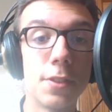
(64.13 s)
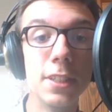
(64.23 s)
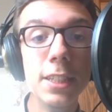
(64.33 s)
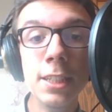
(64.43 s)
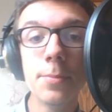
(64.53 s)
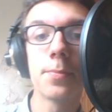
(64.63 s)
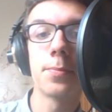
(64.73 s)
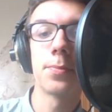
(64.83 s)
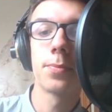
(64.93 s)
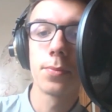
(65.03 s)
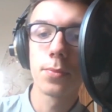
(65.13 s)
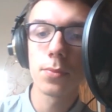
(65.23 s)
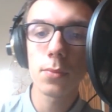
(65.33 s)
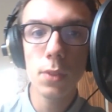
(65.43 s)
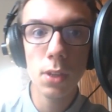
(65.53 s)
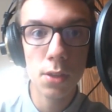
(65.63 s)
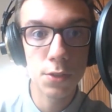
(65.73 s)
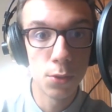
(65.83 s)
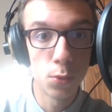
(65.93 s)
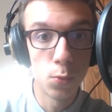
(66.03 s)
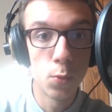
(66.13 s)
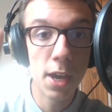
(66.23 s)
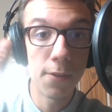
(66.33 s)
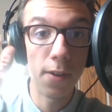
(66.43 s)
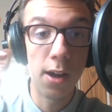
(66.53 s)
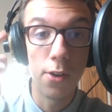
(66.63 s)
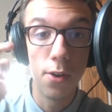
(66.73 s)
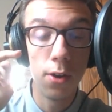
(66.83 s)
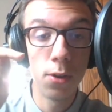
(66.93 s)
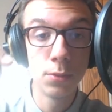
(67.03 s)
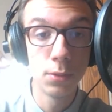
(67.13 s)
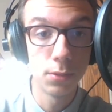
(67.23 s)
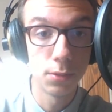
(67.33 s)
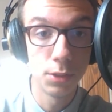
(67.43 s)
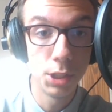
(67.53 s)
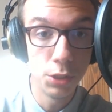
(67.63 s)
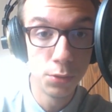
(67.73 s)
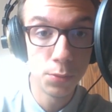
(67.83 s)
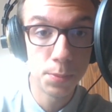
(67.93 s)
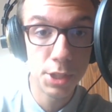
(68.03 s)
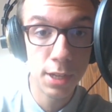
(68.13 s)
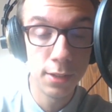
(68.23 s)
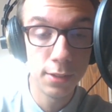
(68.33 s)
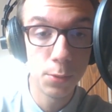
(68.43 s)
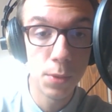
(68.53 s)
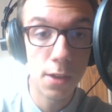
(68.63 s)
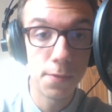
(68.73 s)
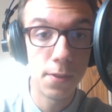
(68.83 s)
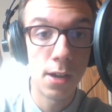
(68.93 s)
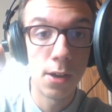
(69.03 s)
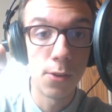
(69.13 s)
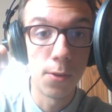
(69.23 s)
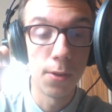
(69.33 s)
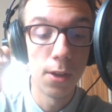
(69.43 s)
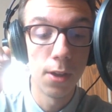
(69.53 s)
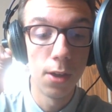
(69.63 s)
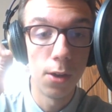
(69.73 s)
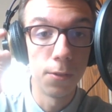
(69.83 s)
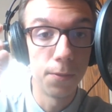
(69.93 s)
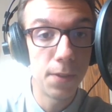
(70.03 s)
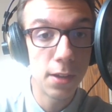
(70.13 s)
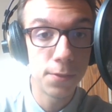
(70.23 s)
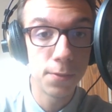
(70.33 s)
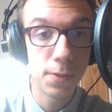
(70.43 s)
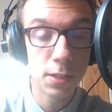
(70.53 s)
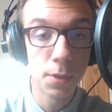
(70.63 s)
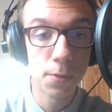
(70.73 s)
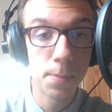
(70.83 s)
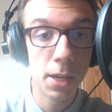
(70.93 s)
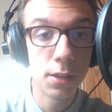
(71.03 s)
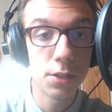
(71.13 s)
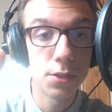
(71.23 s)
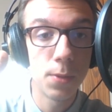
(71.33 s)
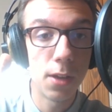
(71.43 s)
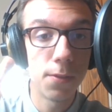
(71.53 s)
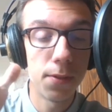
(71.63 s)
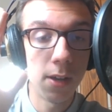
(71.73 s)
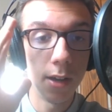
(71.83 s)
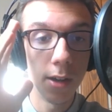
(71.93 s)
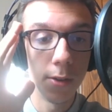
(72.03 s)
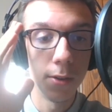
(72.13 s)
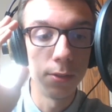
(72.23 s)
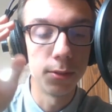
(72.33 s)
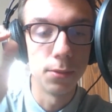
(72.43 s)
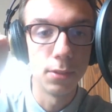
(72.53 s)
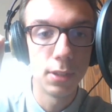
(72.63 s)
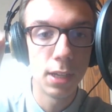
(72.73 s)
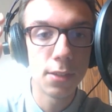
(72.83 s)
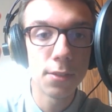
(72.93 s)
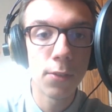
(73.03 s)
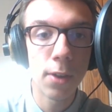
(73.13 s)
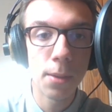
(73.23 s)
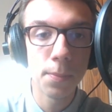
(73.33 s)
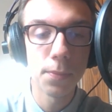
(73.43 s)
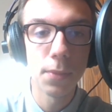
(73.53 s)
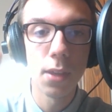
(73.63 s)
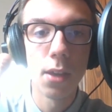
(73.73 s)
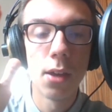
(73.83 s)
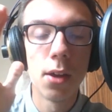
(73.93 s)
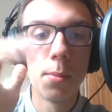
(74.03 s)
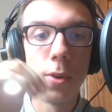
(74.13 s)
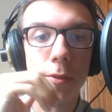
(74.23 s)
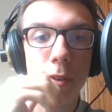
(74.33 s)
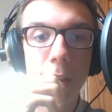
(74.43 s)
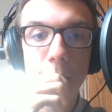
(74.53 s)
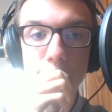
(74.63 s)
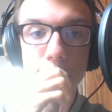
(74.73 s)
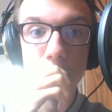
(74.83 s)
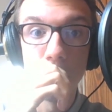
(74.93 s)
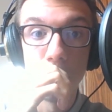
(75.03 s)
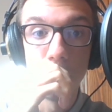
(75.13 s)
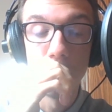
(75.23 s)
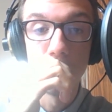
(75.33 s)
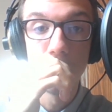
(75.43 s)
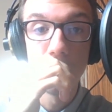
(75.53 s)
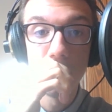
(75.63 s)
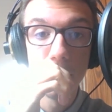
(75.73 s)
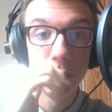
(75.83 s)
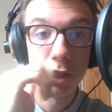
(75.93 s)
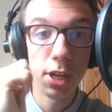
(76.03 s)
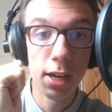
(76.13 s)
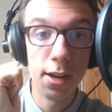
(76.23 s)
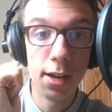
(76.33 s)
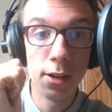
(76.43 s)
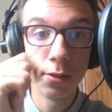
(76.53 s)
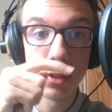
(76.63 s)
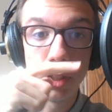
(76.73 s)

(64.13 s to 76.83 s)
C. So we have our own YouTube channel, we have our own Facebook page, we have our own Instagram profile, so check it out.